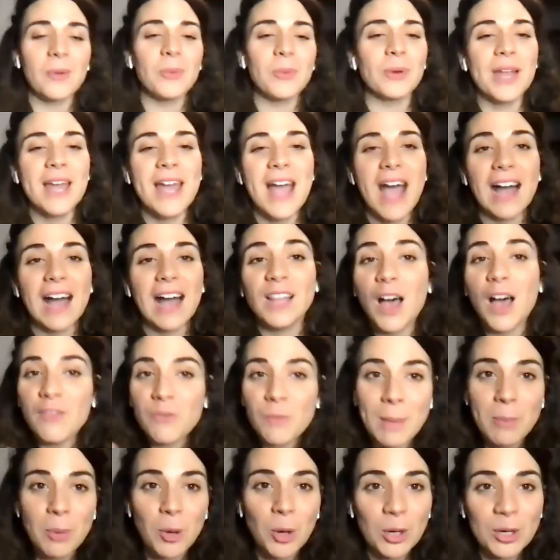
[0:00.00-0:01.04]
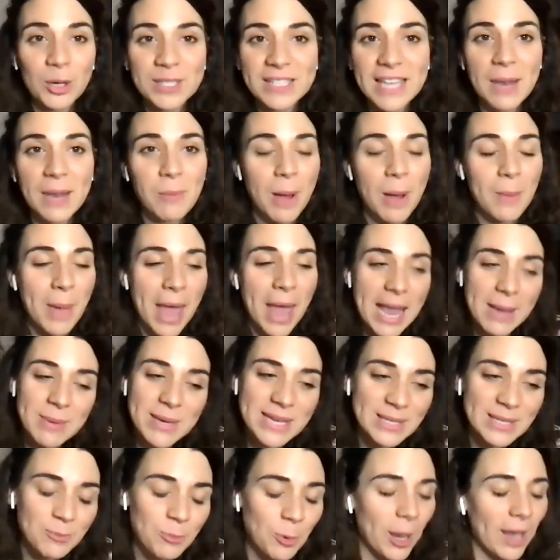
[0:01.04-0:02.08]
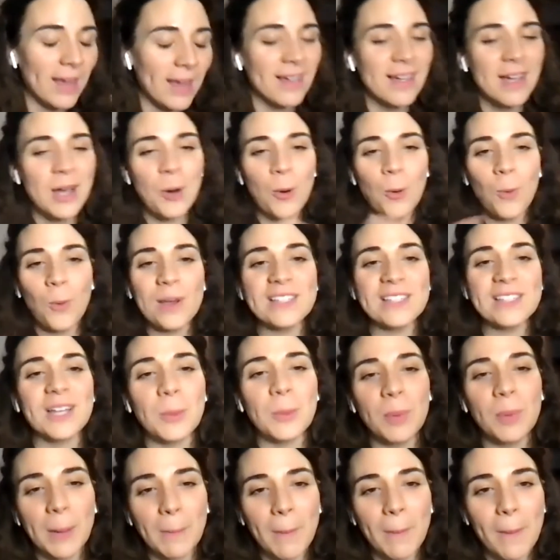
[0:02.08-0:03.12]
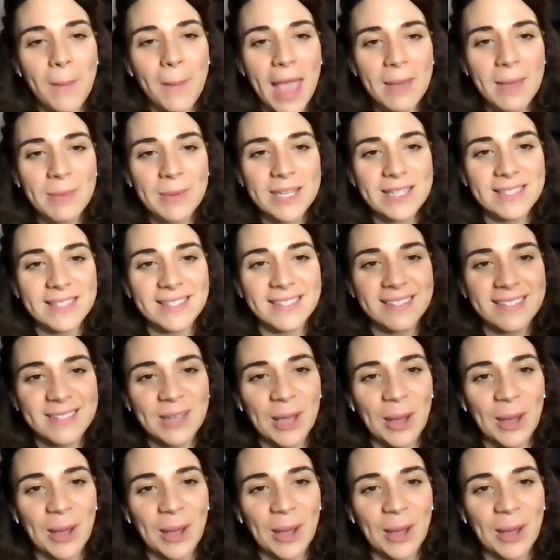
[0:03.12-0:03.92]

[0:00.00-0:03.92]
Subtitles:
I love my books and my babies, but always gonna pick my babies.